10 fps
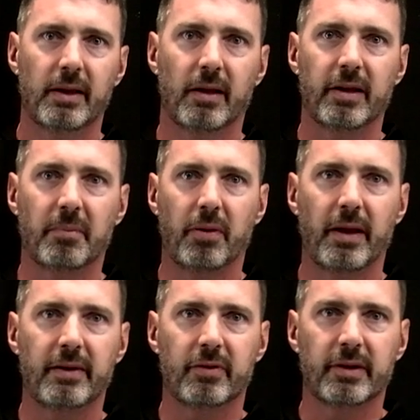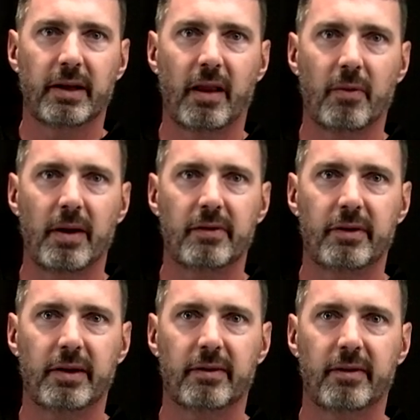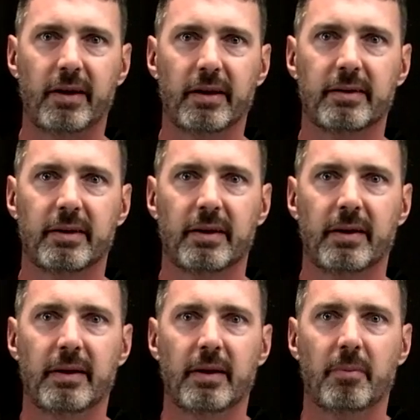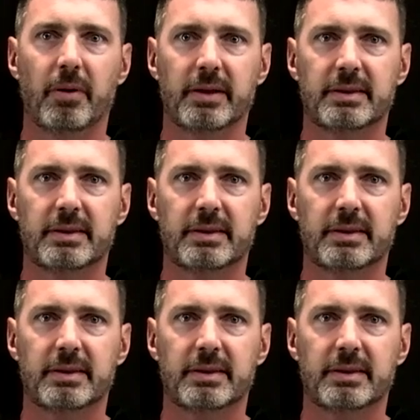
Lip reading: I'll hit play and sort of get out of the way so you can see it. But,